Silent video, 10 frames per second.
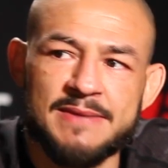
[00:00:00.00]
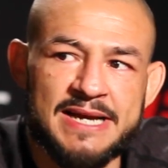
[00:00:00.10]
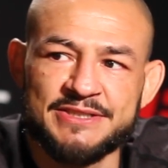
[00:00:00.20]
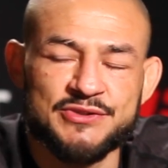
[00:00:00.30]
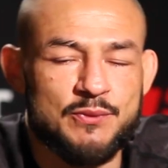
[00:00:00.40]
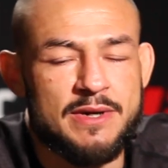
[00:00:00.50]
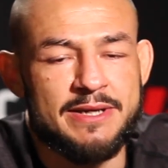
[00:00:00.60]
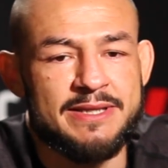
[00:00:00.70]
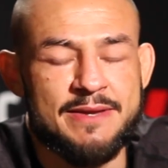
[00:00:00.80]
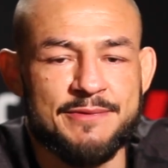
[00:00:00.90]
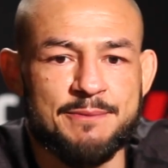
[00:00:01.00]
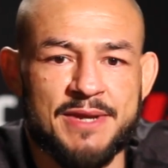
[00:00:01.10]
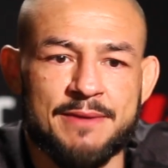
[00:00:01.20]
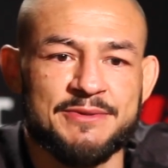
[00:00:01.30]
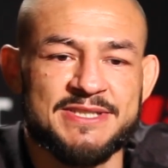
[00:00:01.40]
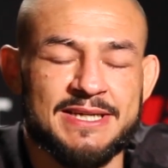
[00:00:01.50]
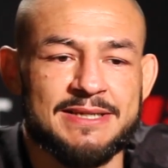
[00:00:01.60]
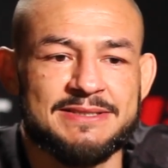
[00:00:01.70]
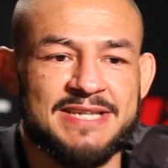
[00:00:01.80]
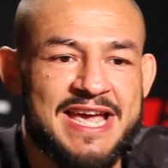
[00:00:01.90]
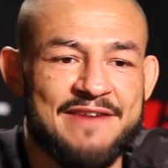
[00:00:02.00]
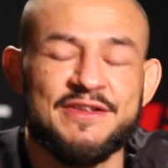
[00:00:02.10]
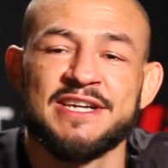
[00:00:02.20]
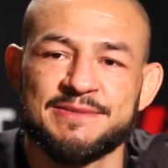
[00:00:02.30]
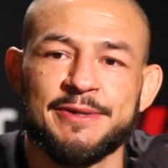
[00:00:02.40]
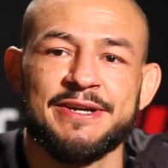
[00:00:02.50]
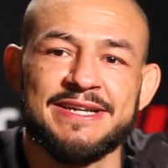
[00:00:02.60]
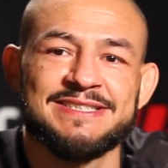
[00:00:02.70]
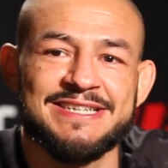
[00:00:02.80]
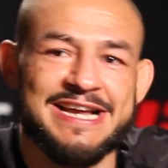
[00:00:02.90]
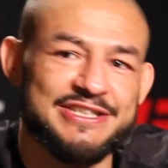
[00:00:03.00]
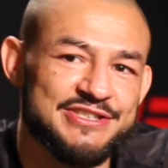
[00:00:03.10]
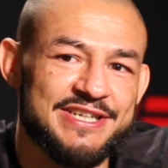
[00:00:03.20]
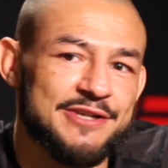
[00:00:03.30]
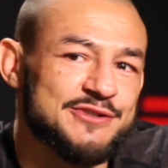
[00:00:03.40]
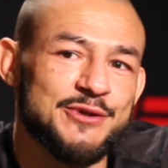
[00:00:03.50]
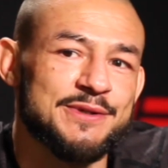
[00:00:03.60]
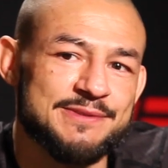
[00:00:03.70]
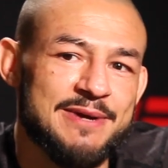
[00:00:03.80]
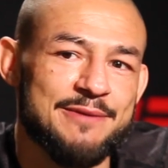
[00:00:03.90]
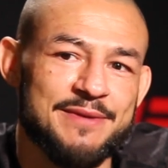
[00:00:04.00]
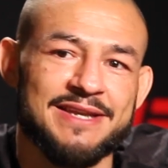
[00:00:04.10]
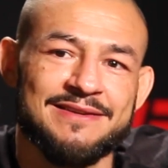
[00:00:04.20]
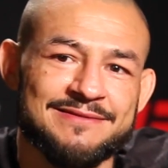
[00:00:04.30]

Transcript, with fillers: I just wanted them to be able to, to have the experience and not just hear stories about me.